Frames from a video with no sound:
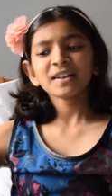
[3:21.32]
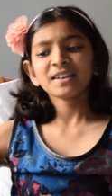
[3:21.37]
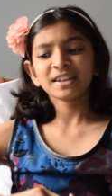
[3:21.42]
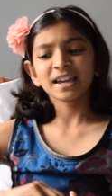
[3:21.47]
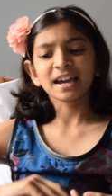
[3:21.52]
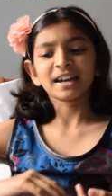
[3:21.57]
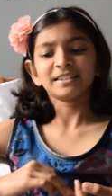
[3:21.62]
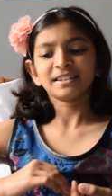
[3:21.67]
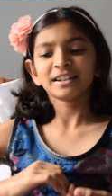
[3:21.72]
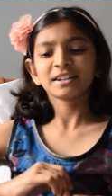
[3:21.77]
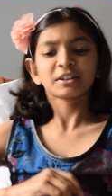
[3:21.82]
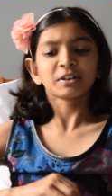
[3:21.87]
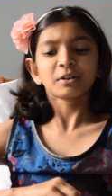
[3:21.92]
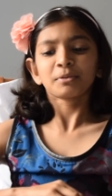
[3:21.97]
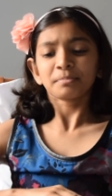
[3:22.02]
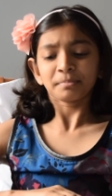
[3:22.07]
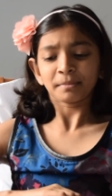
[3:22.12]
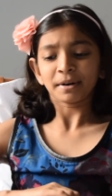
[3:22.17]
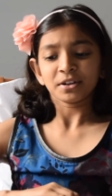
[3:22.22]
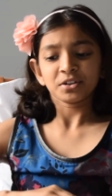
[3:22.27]
yeah, there's
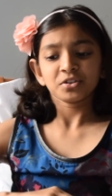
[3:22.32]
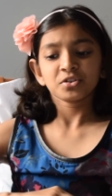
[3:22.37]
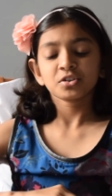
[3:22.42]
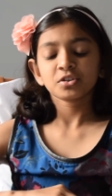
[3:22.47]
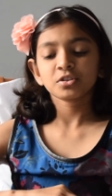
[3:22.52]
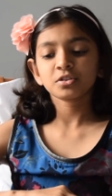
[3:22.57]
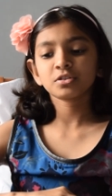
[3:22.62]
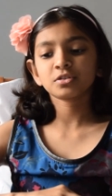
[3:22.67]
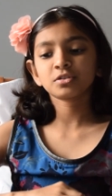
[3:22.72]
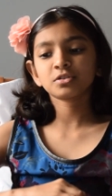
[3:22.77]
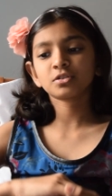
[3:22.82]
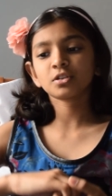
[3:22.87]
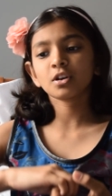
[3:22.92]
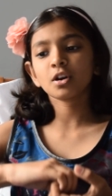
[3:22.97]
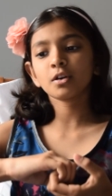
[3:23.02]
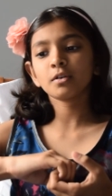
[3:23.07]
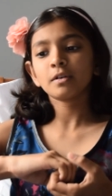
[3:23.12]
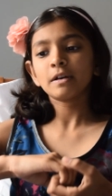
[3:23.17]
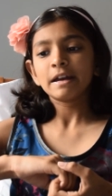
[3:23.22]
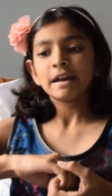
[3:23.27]
not much. So
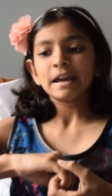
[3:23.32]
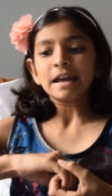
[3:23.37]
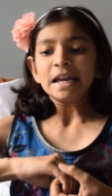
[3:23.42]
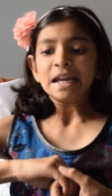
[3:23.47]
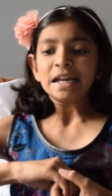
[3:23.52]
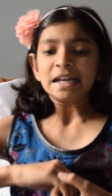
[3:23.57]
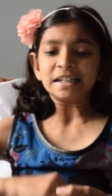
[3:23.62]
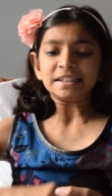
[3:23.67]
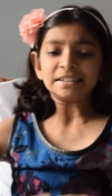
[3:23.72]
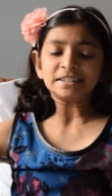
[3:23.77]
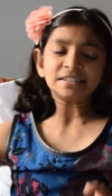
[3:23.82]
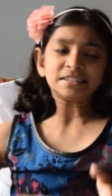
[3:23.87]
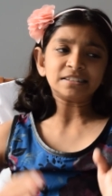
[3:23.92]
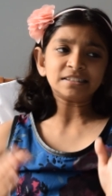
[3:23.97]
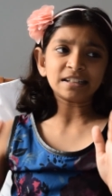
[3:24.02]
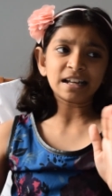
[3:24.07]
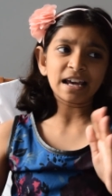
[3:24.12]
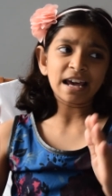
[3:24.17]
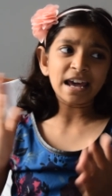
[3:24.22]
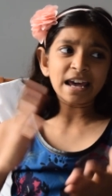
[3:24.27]
it's
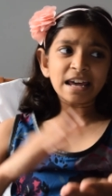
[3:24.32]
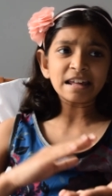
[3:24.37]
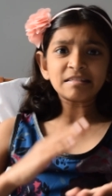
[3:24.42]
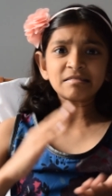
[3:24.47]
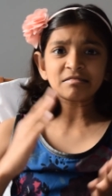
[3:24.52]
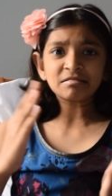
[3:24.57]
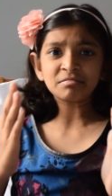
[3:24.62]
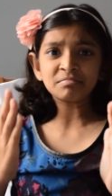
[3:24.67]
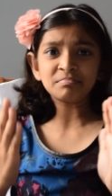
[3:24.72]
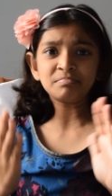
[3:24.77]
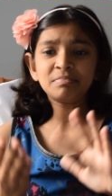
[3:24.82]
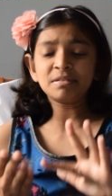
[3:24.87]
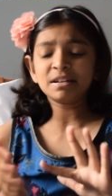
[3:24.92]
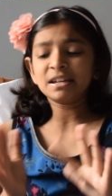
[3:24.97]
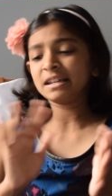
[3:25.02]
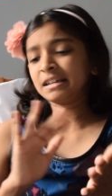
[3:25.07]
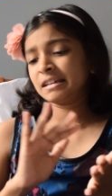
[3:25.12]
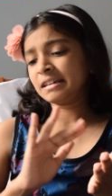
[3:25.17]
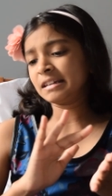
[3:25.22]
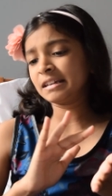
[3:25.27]

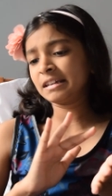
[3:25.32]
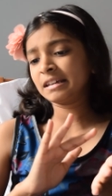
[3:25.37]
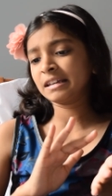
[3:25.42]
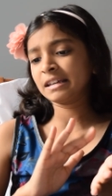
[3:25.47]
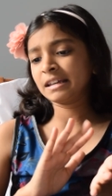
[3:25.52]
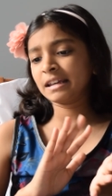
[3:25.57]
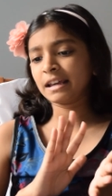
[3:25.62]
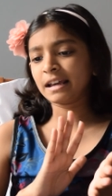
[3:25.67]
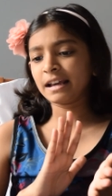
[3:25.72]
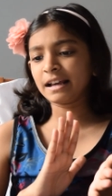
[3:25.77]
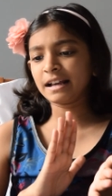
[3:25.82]
SBA,